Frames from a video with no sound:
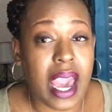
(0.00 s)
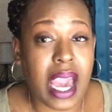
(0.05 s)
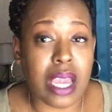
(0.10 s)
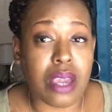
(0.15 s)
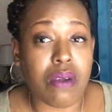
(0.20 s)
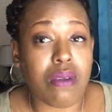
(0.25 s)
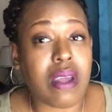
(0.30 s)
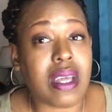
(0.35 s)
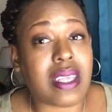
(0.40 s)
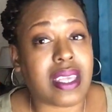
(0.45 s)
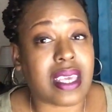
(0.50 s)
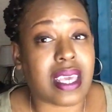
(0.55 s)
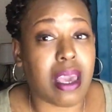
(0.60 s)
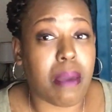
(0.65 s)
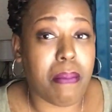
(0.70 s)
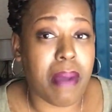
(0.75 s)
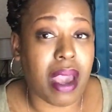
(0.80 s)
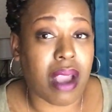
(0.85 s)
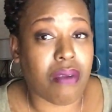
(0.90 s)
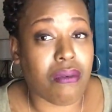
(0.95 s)
and you need to
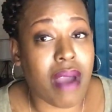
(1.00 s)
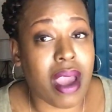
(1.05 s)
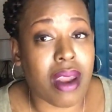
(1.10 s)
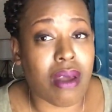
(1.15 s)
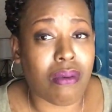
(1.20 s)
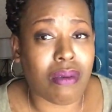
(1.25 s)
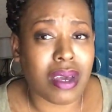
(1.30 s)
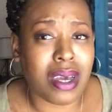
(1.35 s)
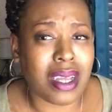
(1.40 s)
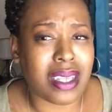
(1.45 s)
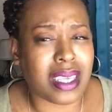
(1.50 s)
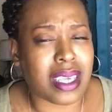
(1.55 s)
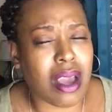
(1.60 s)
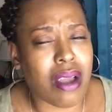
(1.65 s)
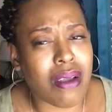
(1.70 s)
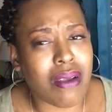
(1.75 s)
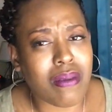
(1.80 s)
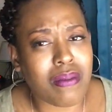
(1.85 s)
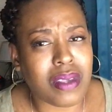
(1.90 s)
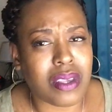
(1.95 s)
get back right on good
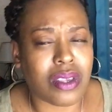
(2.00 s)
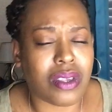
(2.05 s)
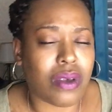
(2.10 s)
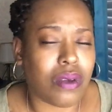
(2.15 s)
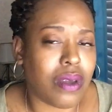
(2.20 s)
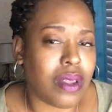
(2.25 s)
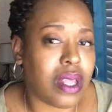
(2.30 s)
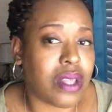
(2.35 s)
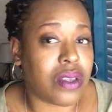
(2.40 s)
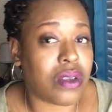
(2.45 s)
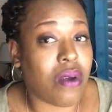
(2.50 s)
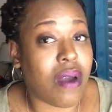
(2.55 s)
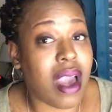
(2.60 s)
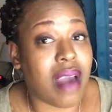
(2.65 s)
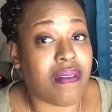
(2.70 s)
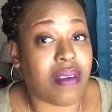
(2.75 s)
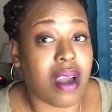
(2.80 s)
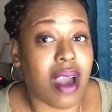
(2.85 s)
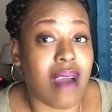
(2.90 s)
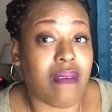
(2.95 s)
terms, and so you need to go
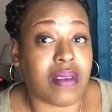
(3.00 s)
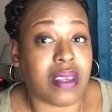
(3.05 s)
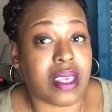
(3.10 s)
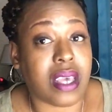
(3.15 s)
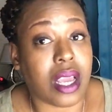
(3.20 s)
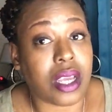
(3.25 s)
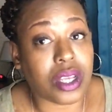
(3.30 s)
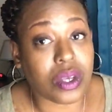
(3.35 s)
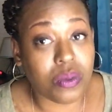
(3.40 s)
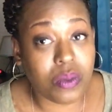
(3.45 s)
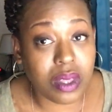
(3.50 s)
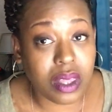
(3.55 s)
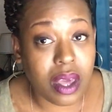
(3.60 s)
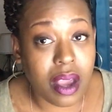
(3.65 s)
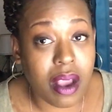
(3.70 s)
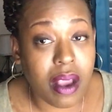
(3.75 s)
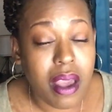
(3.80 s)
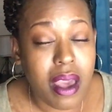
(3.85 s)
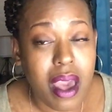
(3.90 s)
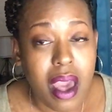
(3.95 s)
have a conversation with
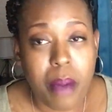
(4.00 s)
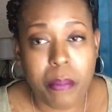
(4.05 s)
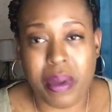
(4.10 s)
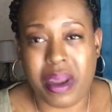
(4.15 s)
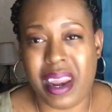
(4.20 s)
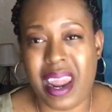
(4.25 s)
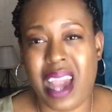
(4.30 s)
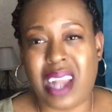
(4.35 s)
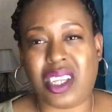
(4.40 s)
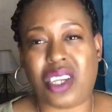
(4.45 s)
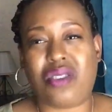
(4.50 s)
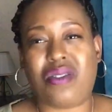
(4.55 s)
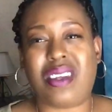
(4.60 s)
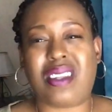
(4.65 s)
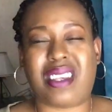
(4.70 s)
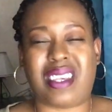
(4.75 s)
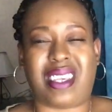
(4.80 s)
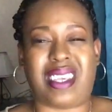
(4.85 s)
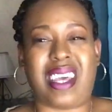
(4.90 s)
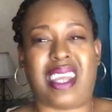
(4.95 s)
her, but not you
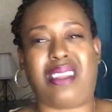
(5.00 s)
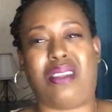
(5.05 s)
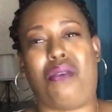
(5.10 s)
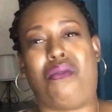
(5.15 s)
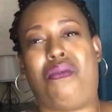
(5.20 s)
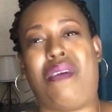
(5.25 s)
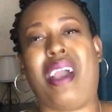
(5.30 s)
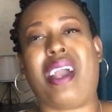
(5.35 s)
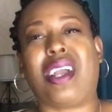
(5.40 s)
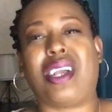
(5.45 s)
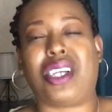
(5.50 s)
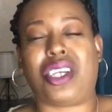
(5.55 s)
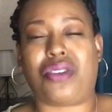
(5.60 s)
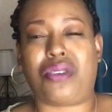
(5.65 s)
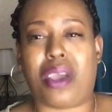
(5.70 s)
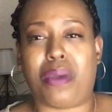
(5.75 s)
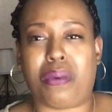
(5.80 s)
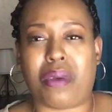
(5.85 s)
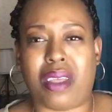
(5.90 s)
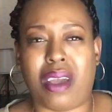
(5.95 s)
need to set the record
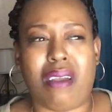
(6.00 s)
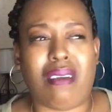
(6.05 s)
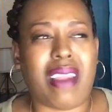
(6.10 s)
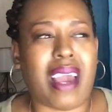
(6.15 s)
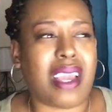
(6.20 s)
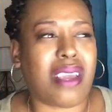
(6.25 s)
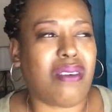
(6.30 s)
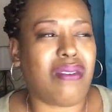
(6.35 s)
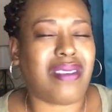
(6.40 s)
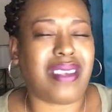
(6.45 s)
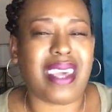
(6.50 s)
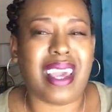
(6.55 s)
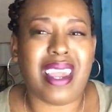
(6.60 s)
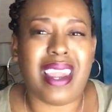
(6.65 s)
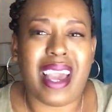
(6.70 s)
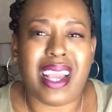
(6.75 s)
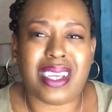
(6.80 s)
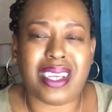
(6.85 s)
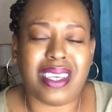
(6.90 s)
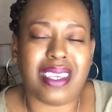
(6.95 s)
straight with her. Like you said,
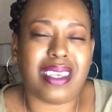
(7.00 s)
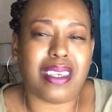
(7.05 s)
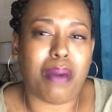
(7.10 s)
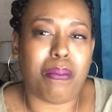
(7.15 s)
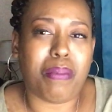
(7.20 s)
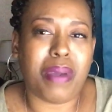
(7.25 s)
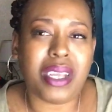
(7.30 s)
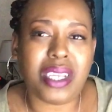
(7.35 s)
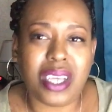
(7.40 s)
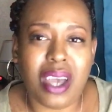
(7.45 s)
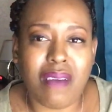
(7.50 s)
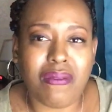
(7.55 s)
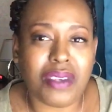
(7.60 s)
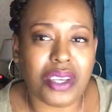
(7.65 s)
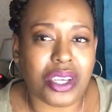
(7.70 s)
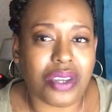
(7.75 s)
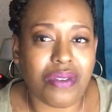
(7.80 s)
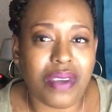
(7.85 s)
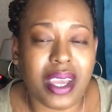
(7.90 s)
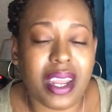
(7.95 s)
like she's some bitch off the
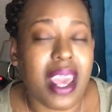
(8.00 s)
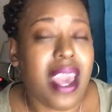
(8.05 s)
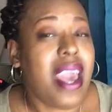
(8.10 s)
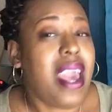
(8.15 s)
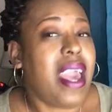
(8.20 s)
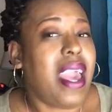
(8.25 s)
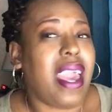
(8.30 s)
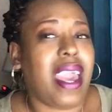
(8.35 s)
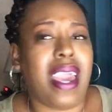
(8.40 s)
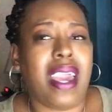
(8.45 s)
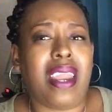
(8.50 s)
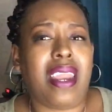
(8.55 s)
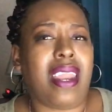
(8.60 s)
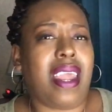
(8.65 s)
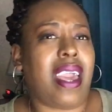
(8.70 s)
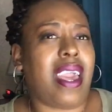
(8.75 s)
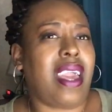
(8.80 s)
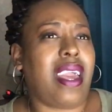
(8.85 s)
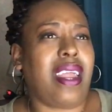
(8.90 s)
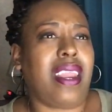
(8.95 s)
street.
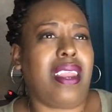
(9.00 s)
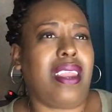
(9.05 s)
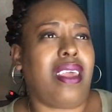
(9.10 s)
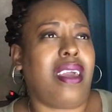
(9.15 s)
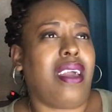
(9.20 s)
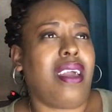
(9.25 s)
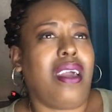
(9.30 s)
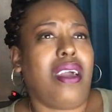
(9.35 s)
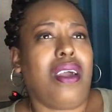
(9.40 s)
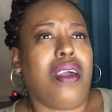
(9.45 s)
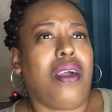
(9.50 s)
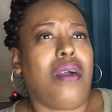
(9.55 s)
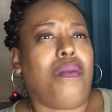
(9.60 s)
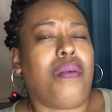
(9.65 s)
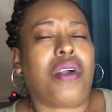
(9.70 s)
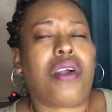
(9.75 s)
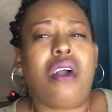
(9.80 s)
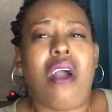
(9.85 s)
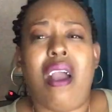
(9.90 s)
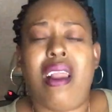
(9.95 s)
And, and
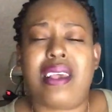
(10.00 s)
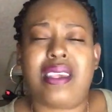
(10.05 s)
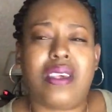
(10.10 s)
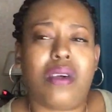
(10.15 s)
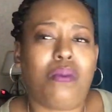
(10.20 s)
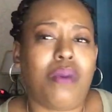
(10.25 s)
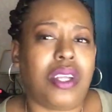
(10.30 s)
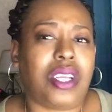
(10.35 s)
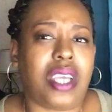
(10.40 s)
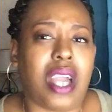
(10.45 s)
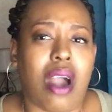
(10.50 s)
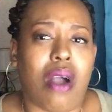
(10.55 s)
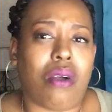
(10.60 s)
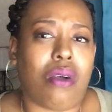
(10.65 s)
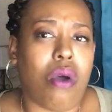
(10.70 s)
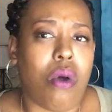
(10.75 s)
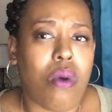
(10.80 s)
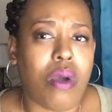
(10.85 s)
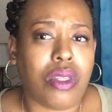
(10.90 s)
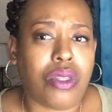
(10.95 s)
regardless of what y'all
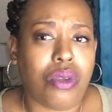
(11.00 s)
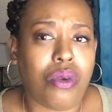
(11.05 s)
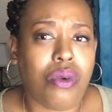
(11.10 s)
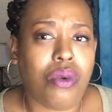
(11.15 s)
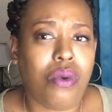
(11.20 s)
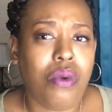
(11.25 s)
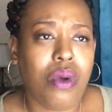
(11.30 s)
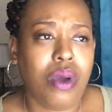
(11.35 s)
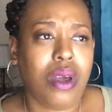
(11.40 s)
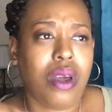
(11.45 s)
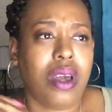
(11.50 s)
going through,